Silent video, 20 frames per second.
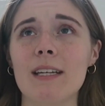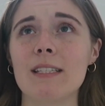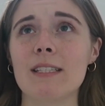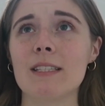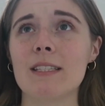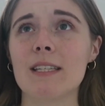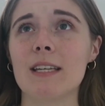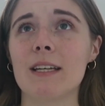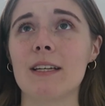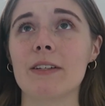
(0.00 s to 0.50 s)

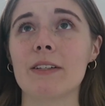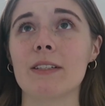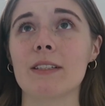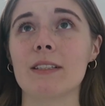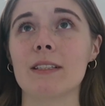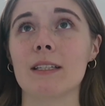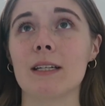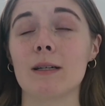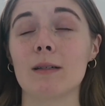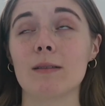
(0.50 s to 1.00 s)

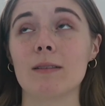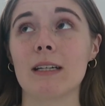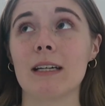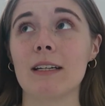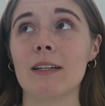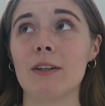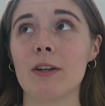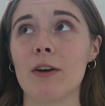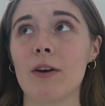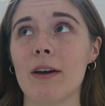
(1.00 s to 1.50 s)
until, I
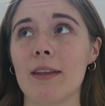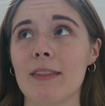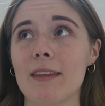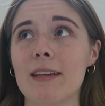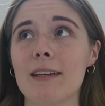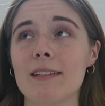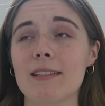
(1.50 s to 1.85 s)
don't know, I think